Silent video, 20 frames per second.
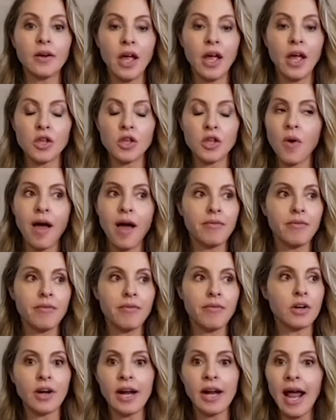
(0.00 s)
Okay, you have
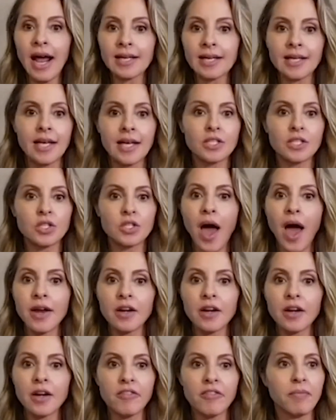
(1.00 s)
internet access, you
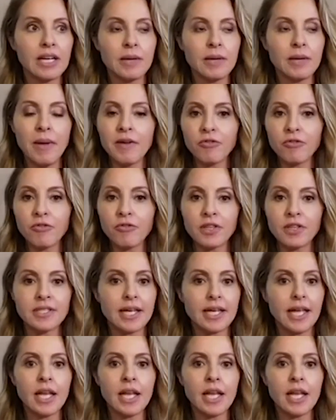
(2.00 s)
had enough money to pay for the
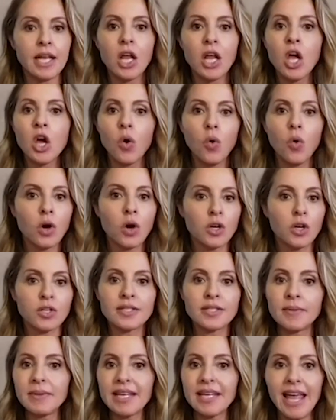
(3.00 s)
ticket, or
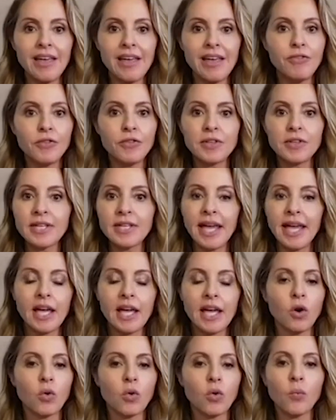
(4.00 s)
somebody gave you the
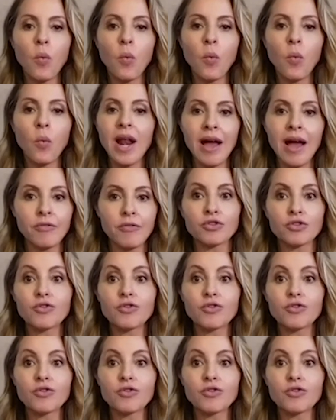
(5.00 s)
ticket or whatever.